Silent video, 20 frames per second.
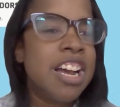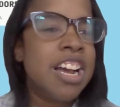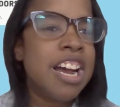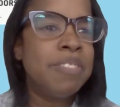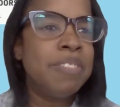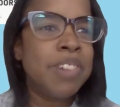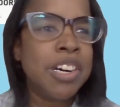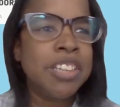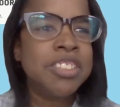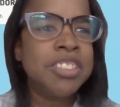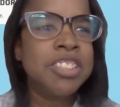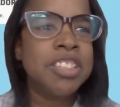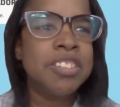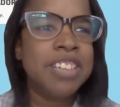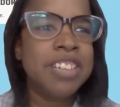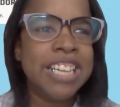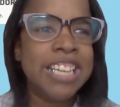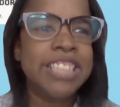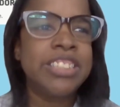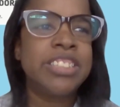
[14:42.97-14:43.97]
I've
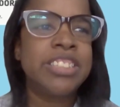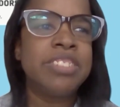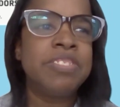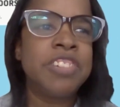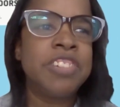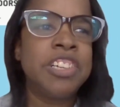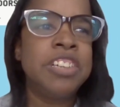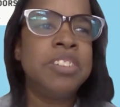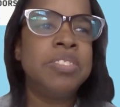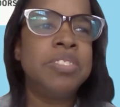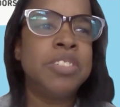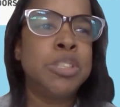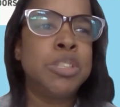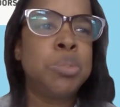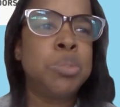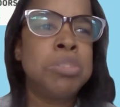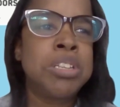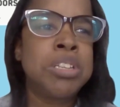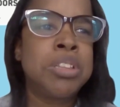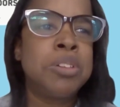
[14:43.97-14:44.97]
also had some good
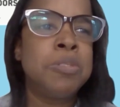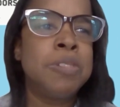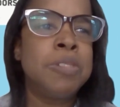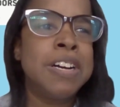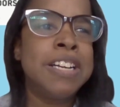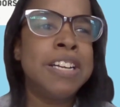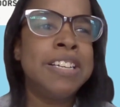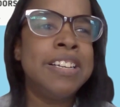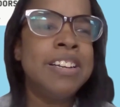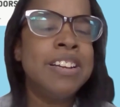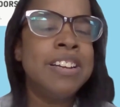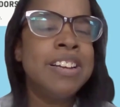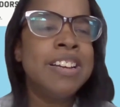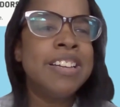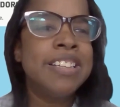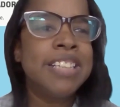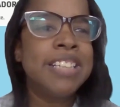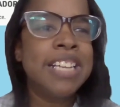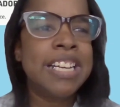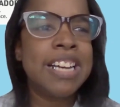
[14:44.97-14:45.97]
ones, but the one
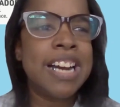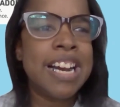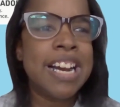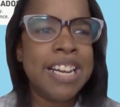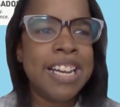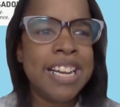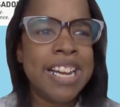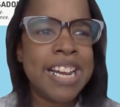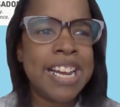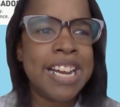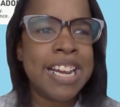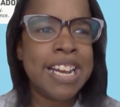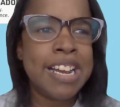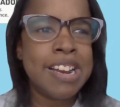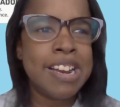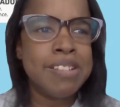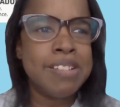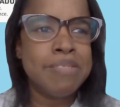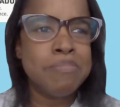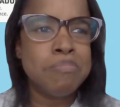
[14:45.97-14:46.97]
that I
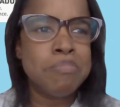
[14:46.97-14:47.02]
had